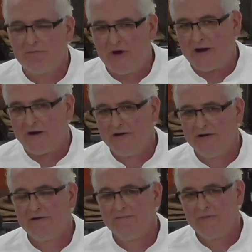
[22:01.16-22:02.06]
of butter,
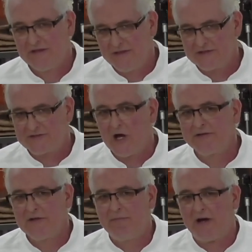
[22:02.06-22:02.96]
the
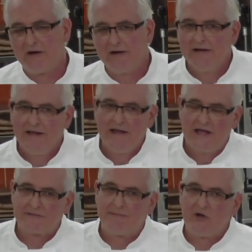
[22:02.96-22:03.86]
salted butter,
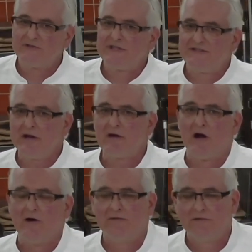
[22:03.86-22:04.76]
as opposed to 0.